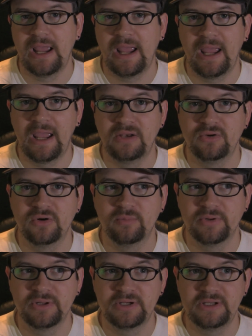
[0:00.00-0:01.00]
and your
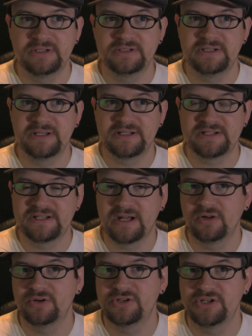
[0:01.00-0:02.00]
ability to get
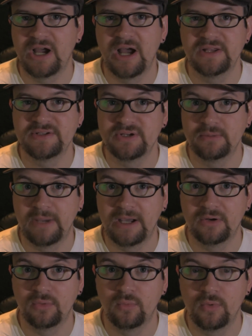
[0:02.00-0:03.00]
stellar shots no
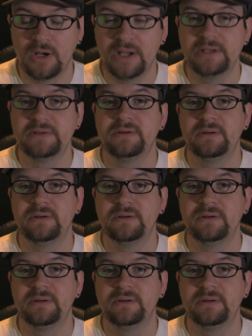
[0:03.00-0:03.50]
matter what.